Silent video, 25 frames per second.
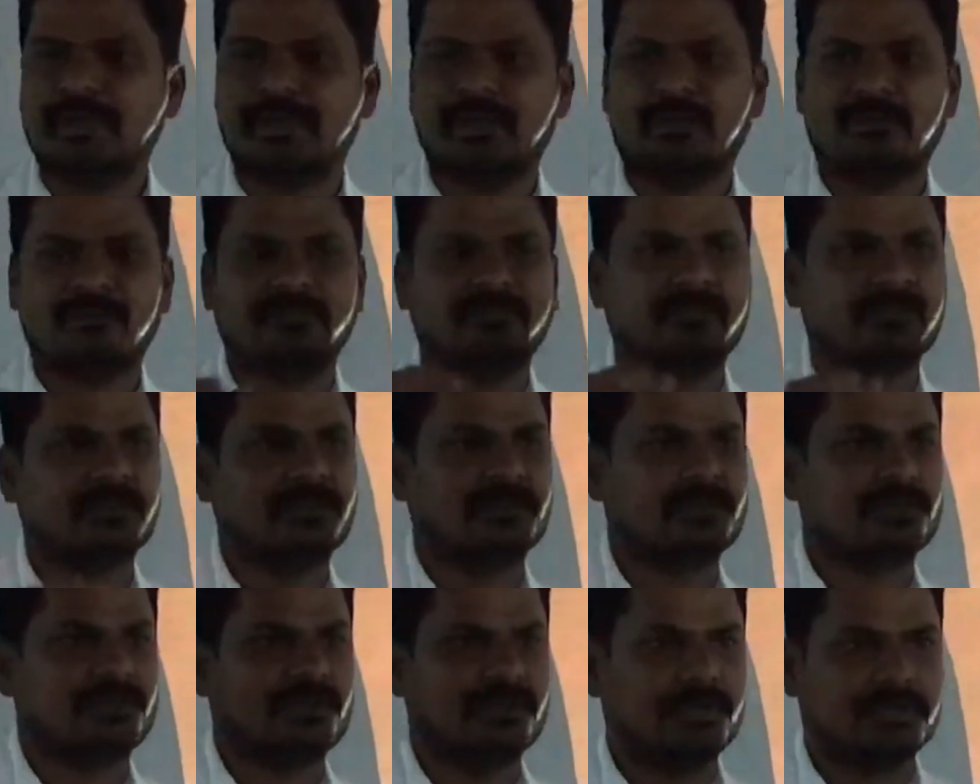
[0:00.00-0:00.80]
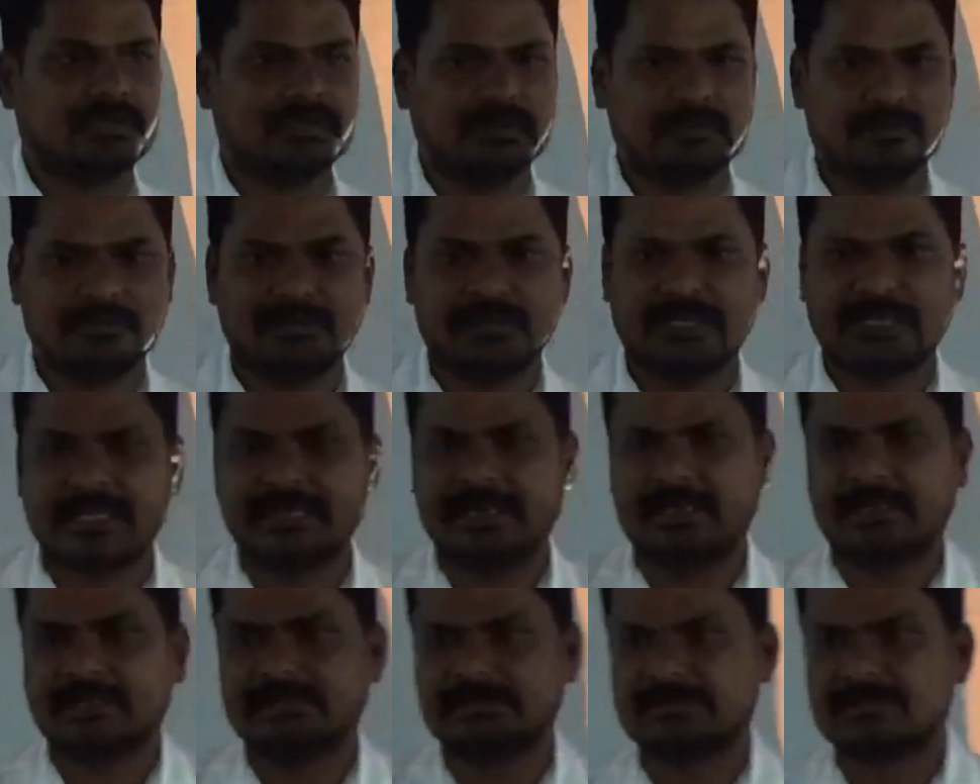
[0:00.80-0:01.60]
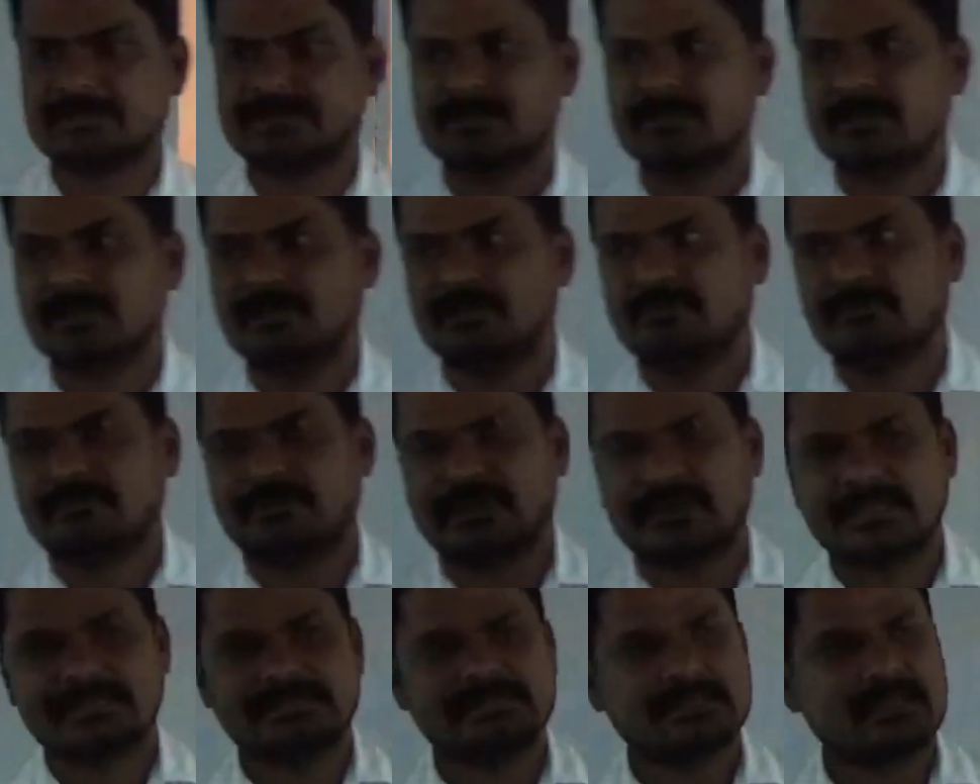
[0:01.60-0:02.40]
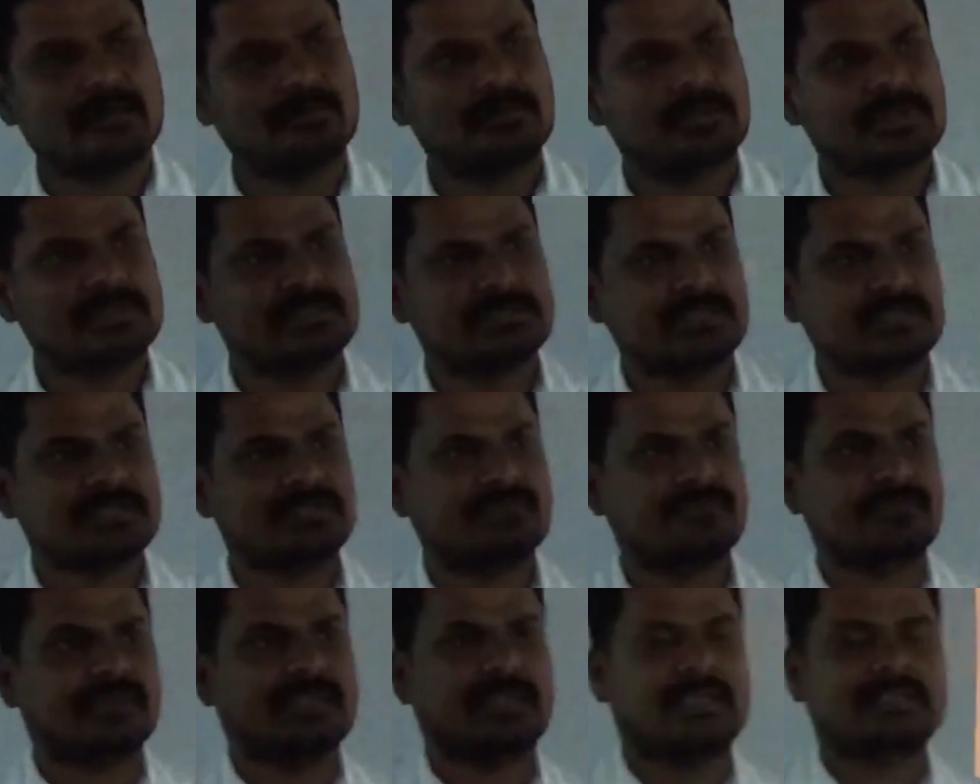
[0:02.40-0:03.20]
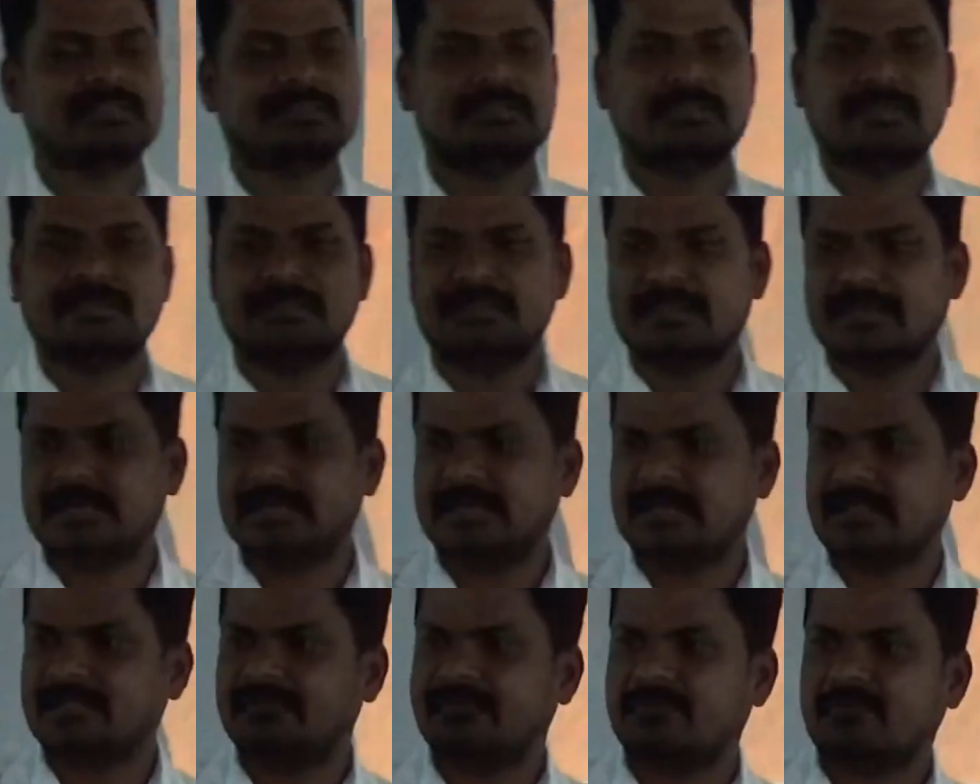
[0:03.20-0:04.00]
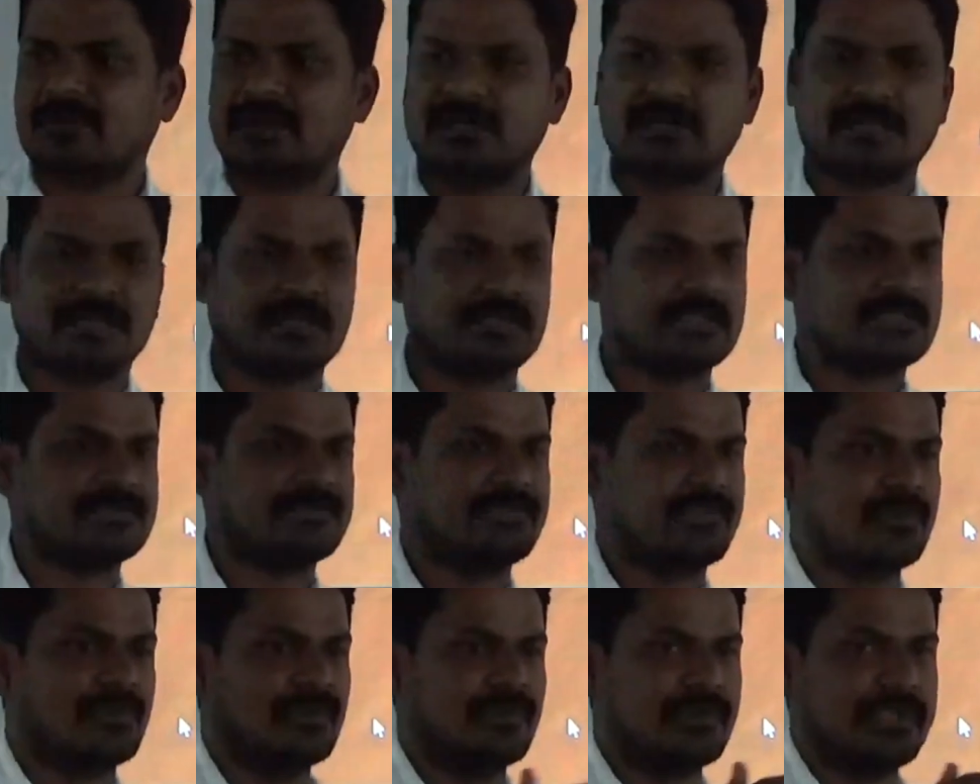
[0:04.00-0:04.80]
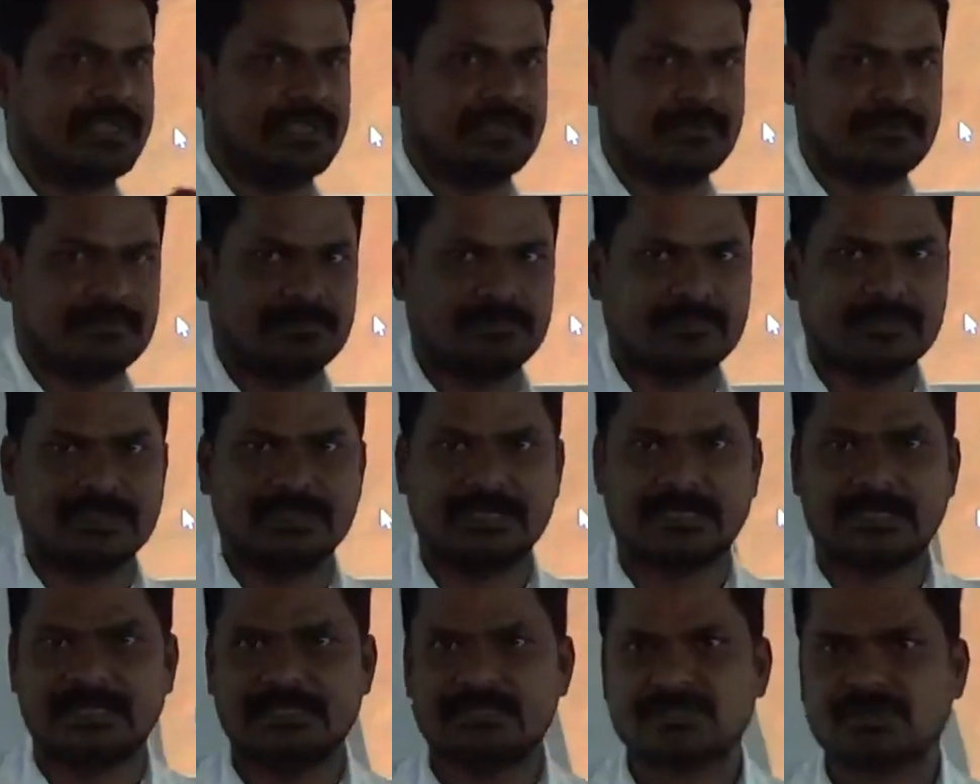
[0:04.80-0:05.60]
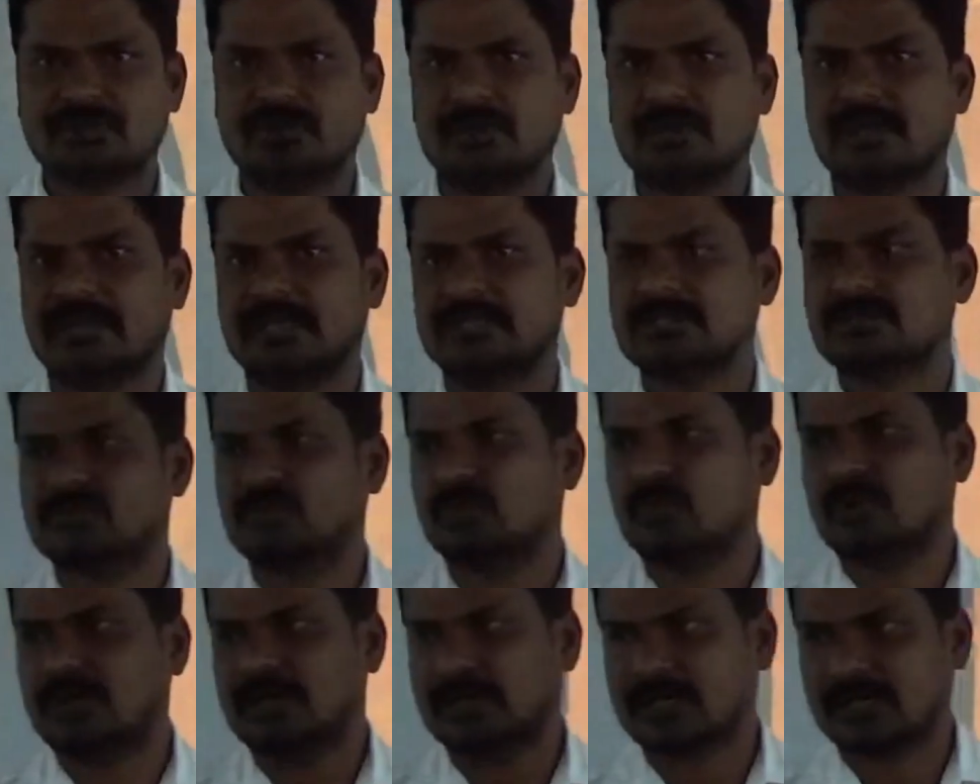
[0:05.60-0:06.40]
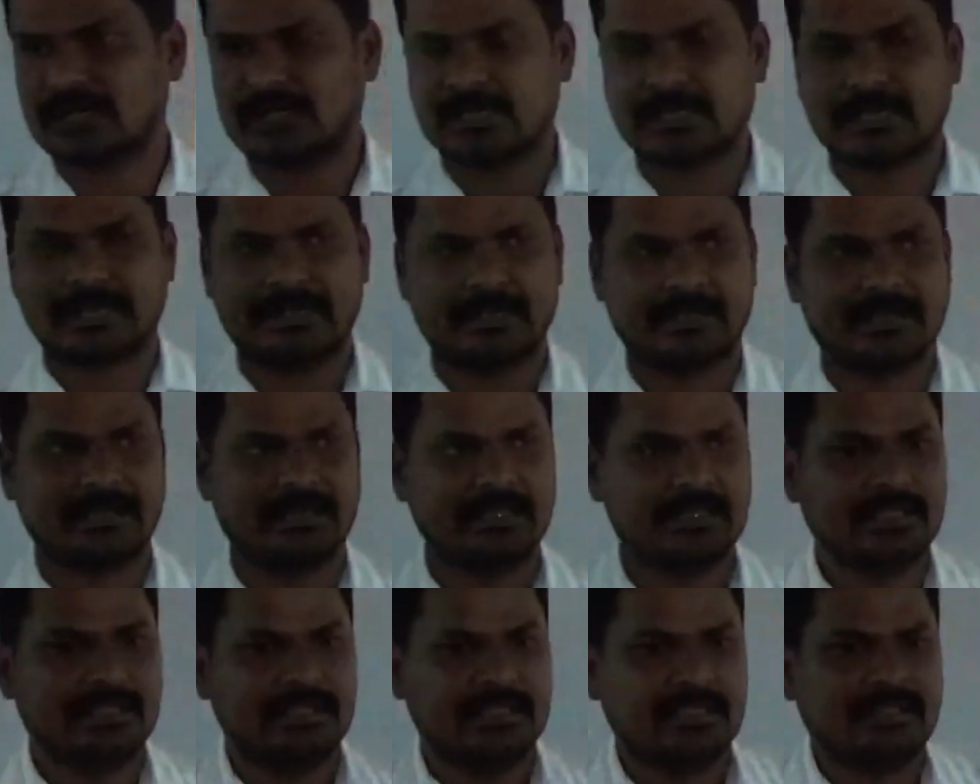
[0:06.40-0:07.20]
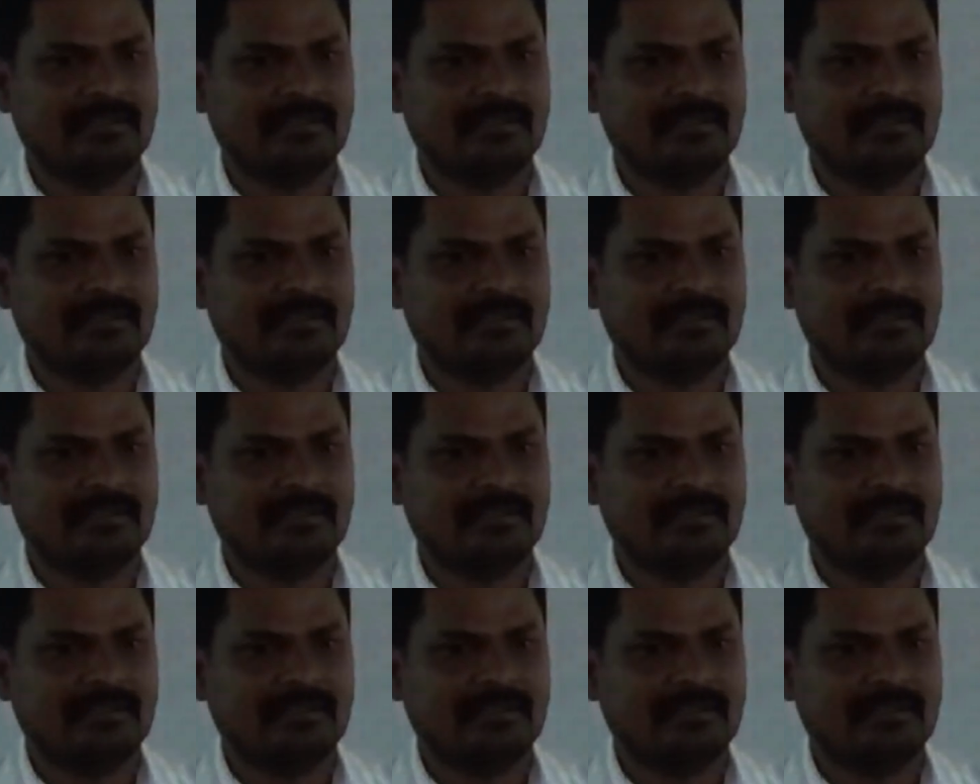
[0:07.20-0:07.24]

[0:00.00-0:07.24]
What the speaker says: of materials. For example, just we can see that if water is flowing, that is called as water current.